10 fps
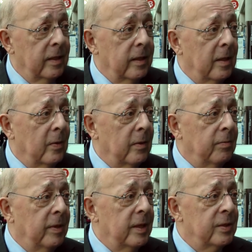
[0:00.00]
in our
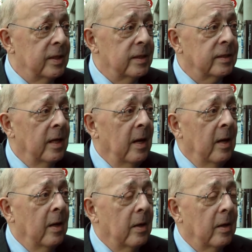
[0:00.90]
patients.
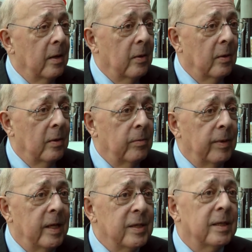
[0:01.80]
All
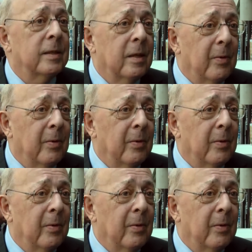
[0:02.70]
patients,